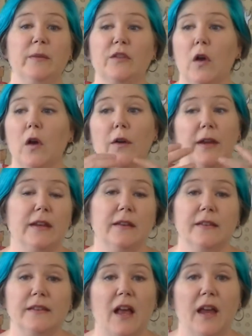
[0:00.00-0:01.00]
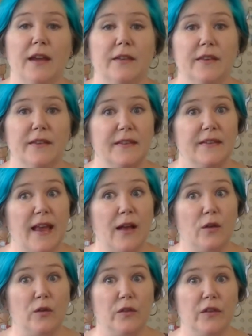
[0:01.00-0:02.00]
are inside the
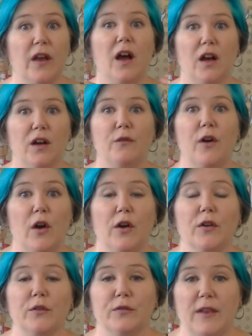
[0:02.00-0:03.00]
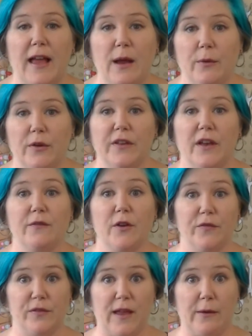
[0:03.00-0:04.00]
cells of our flowers, of our
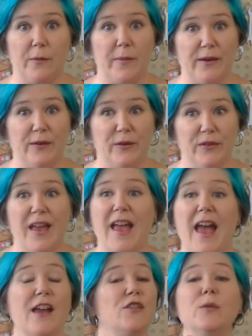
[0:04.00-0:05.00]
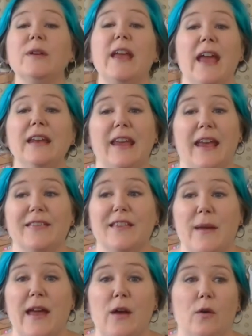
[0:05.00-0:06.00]
flower petals, and you can get them
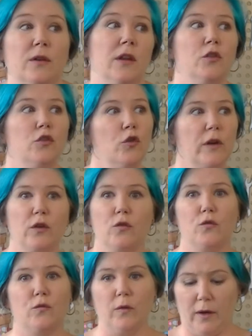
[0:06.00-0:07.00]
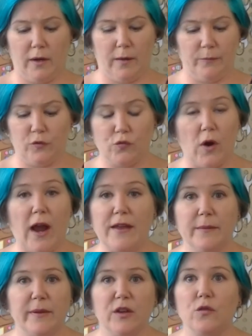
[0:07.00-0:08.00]
out. You can dry
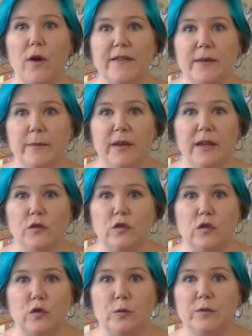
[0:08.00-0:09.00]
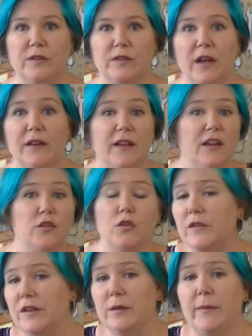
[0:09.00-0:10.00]
them and grind them into dust and use
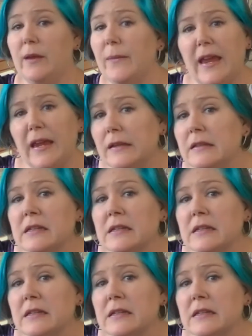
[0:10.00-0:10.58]
it to make paint.